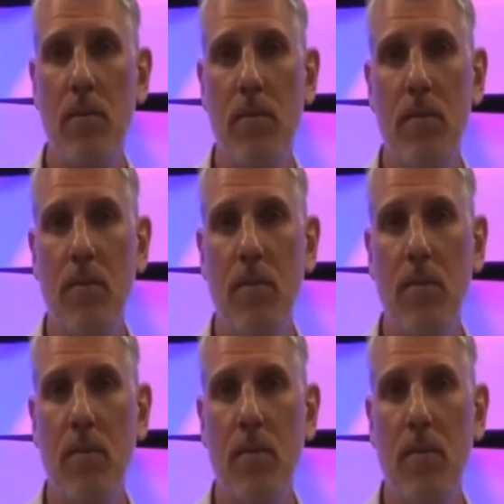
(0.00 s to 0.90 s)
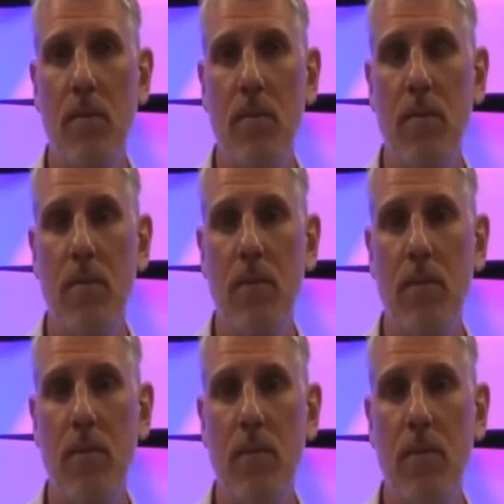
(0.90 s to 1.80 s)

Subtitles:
(silence)